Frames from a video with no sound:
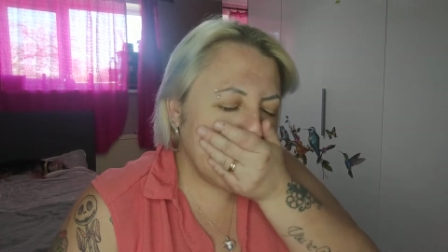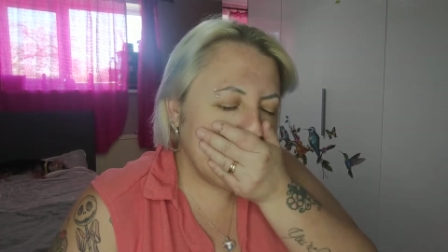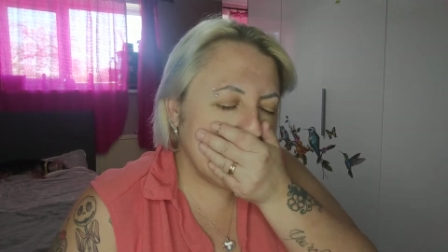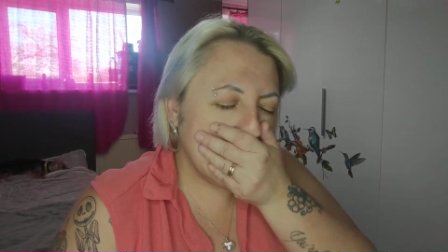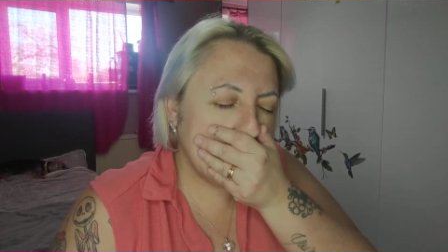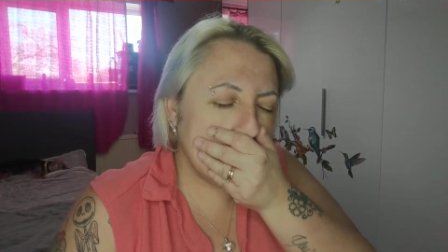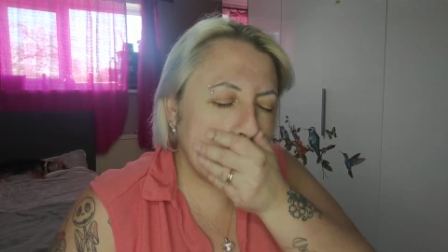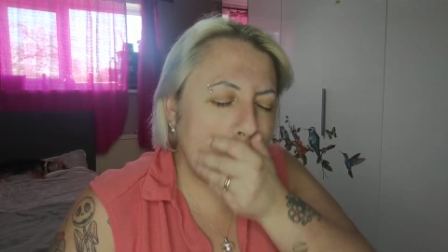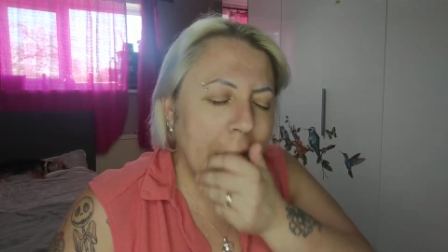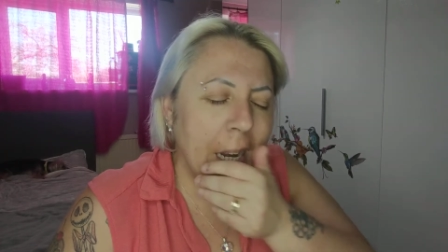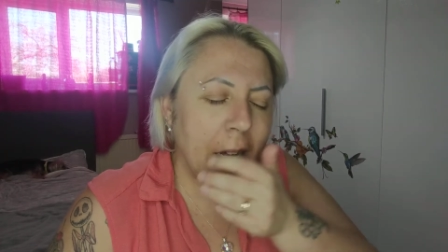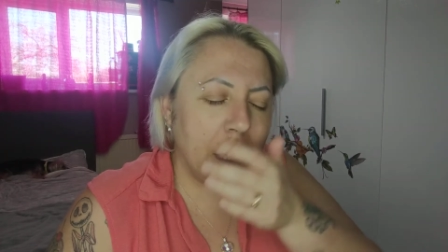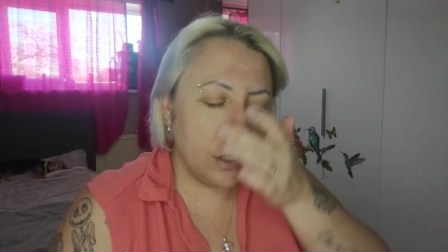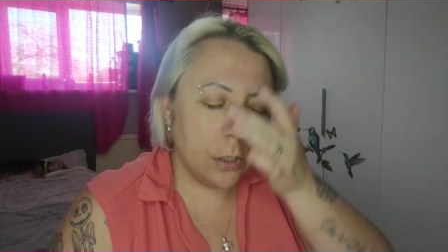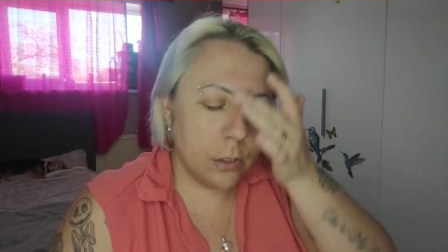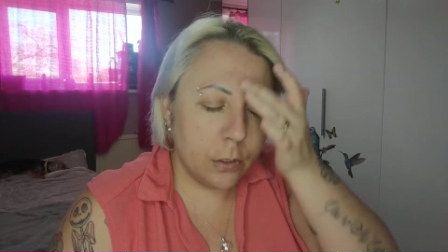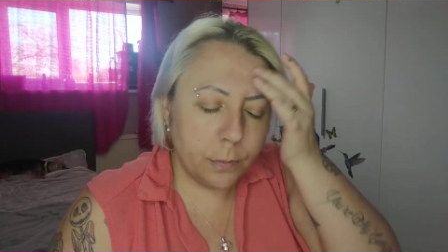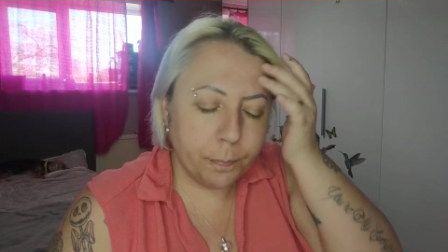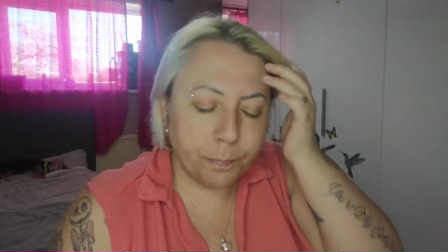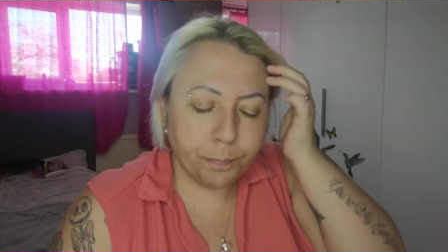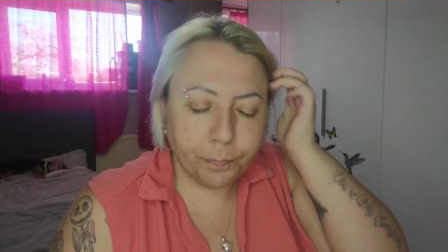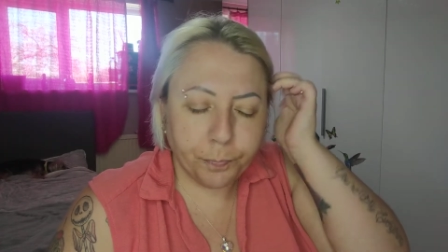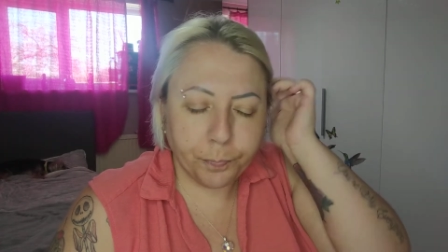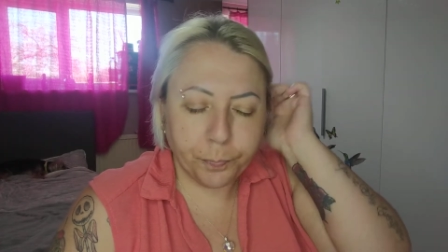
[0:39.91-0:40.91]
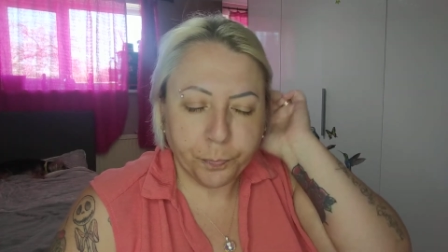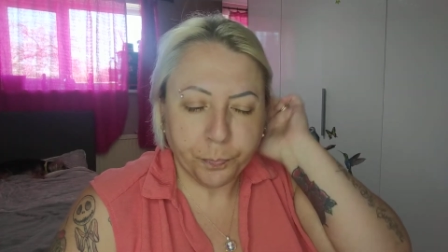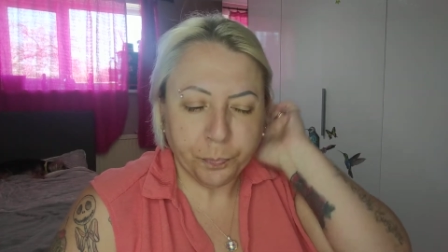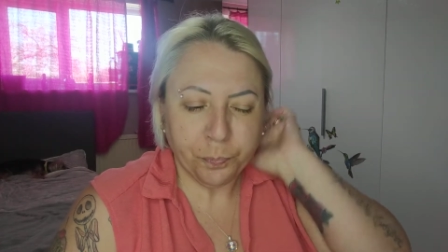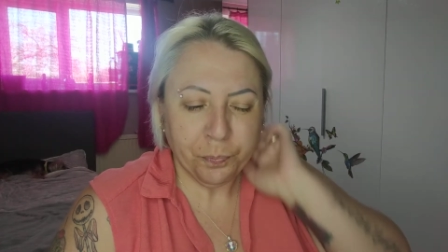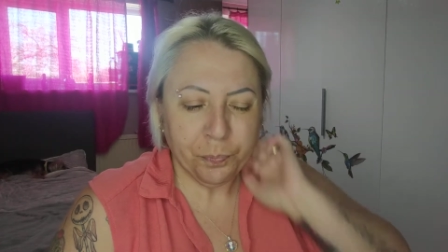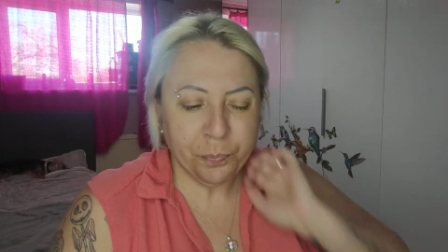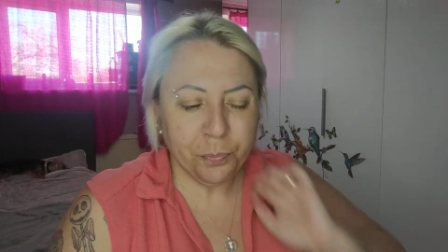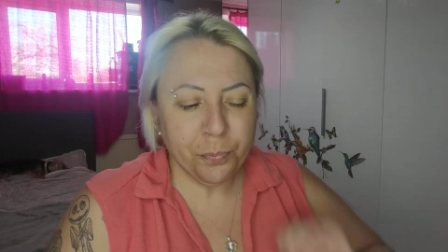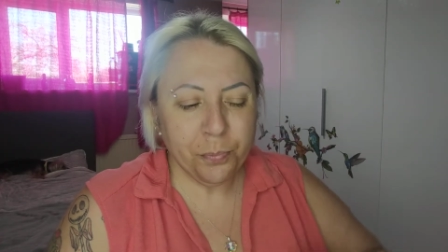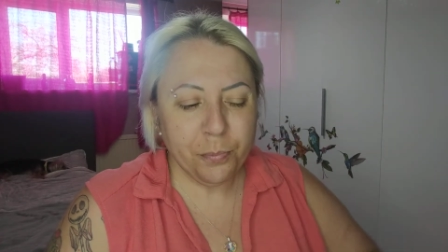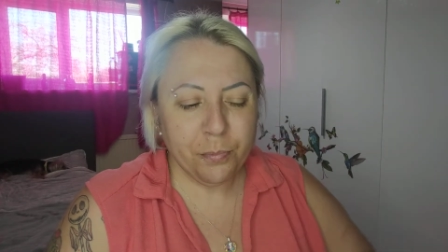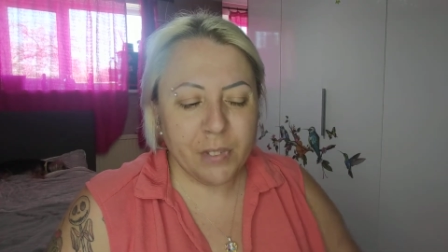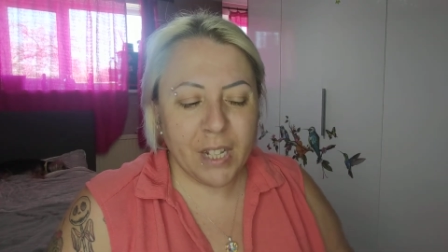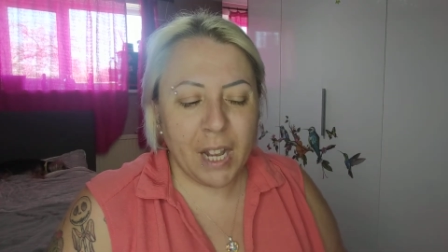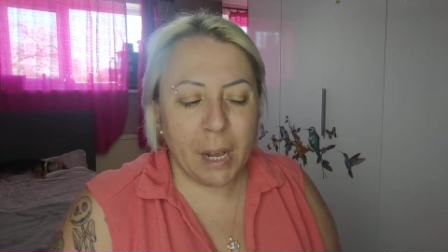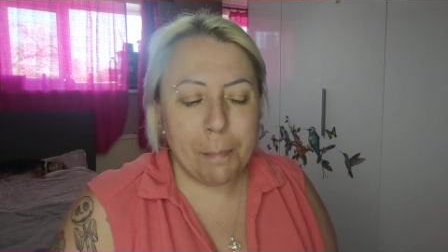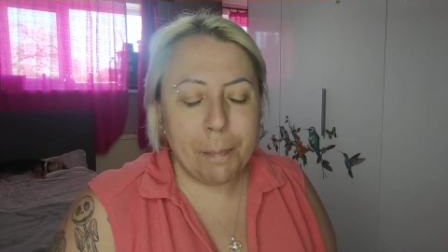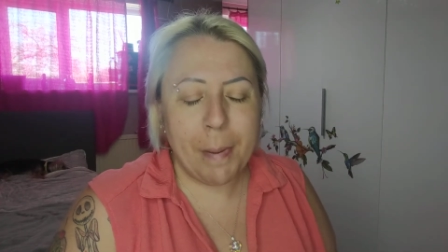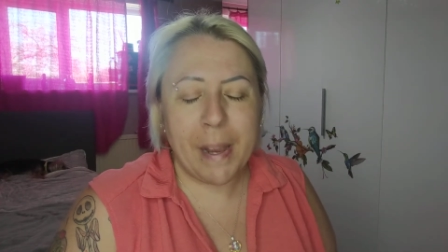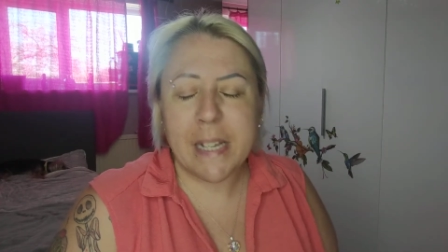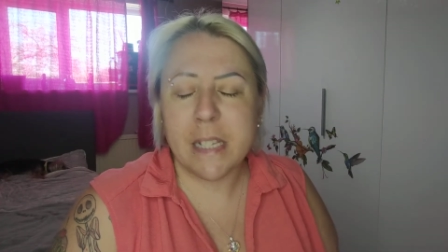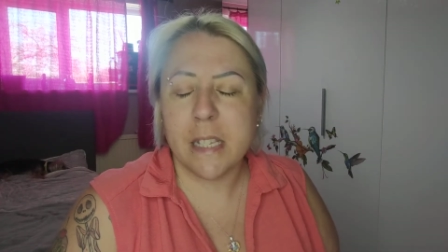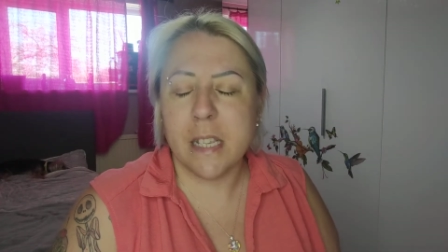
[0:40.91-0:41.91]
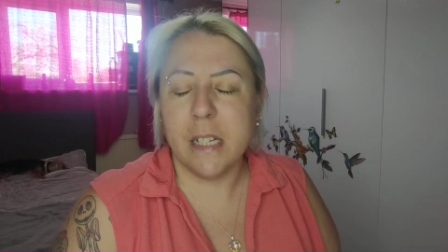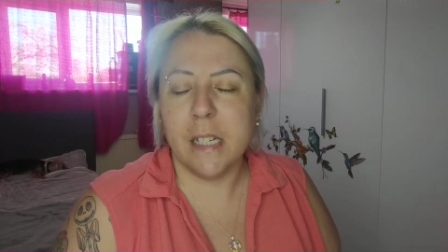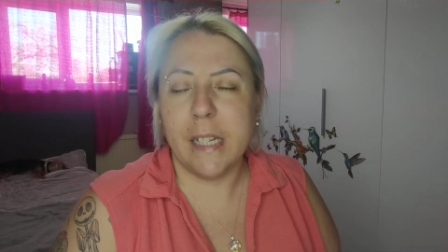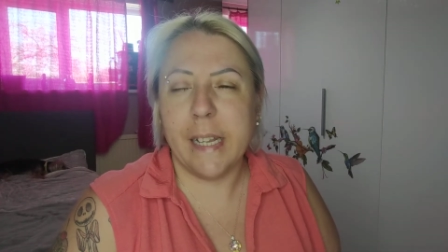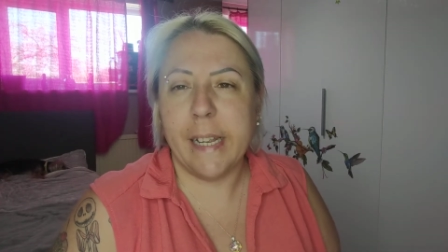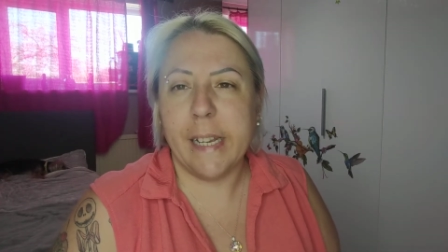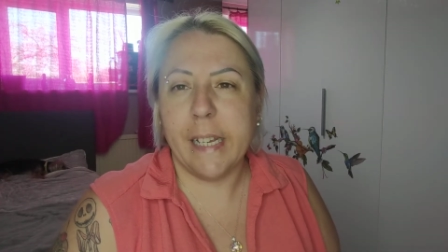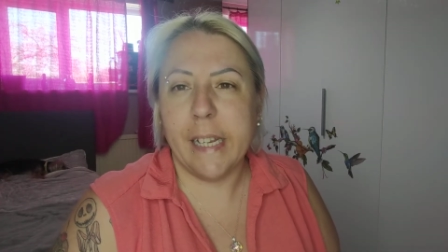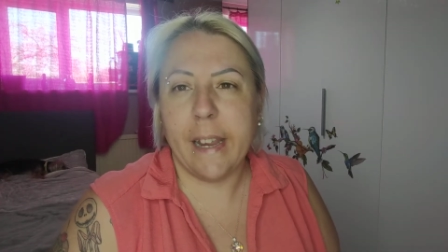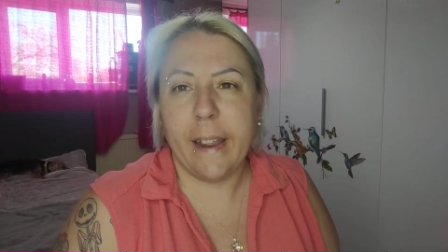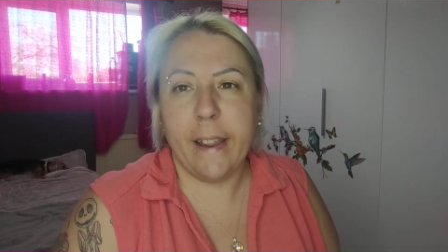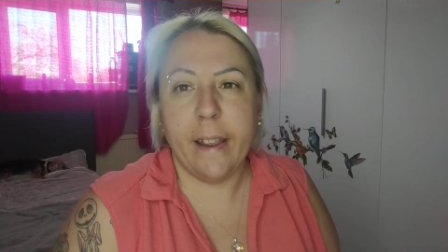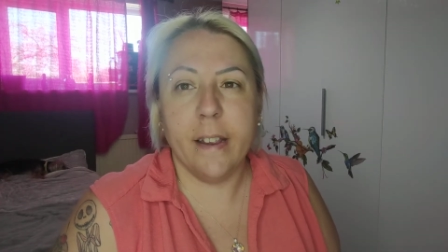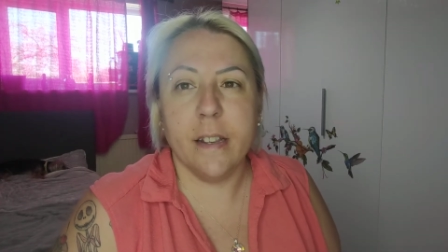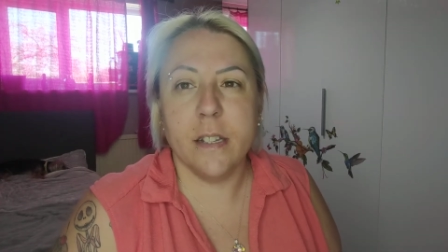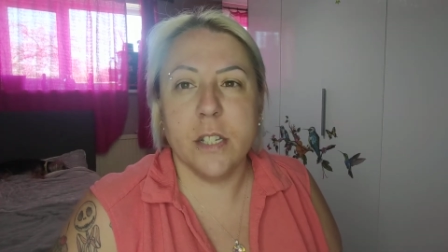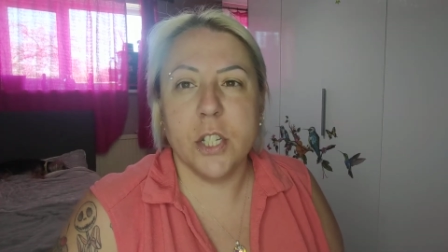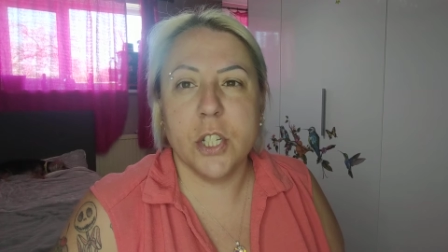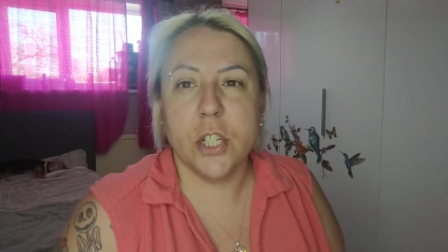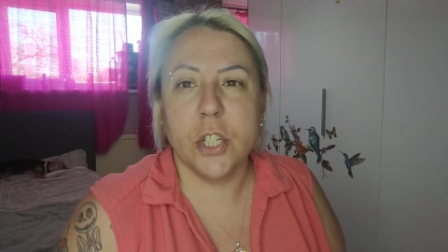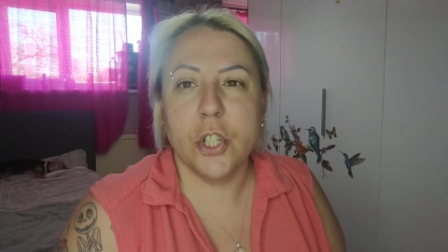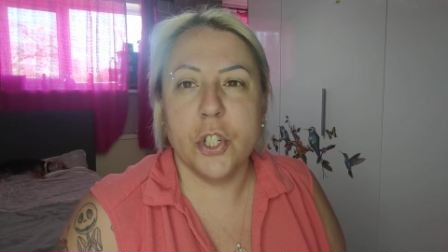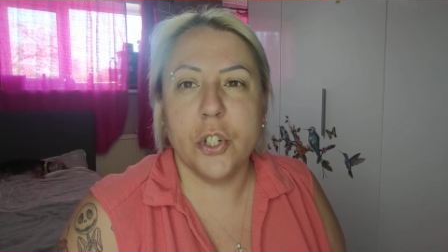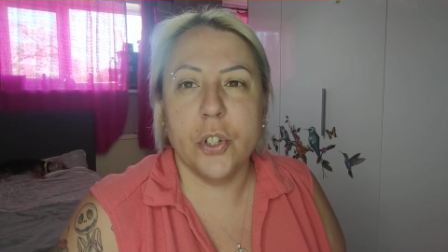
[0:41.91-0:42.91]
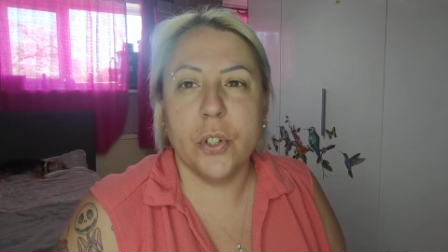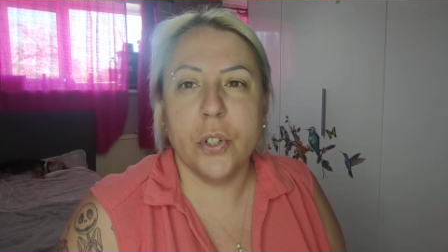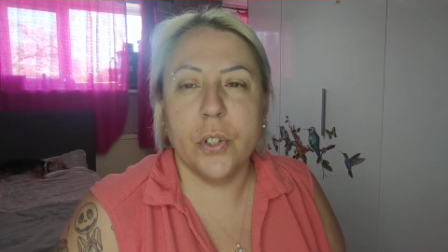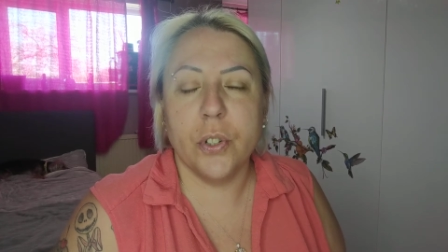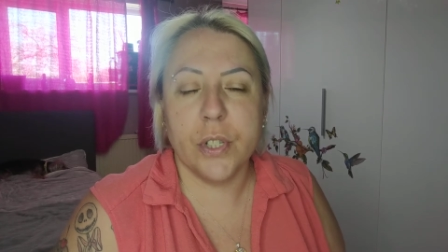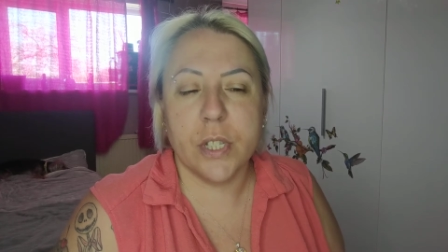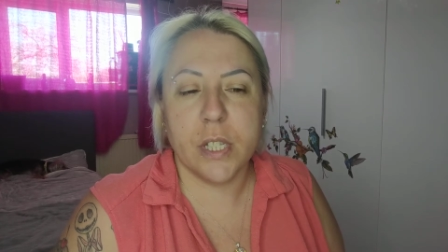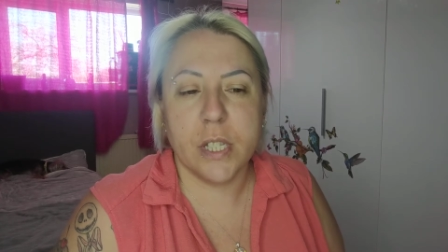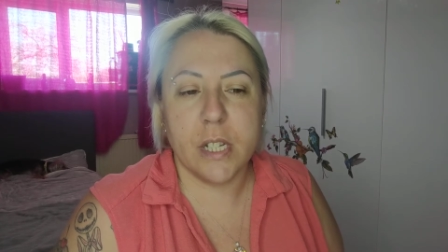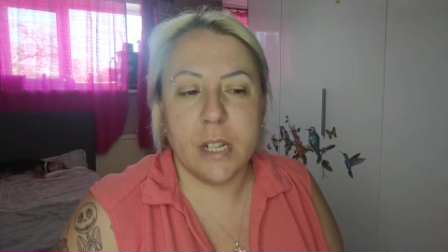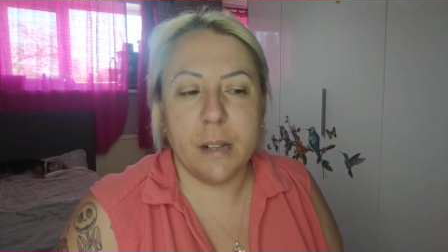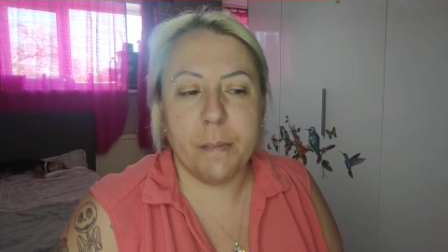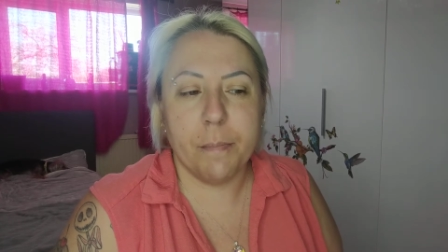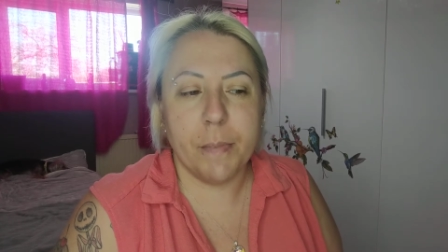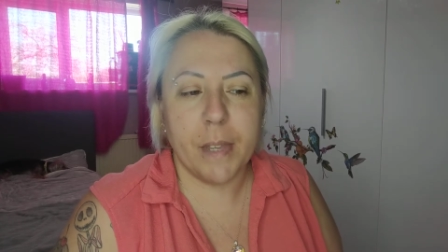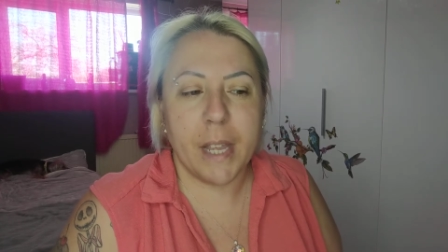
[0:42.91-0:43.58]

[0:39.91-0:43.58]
So basically it's just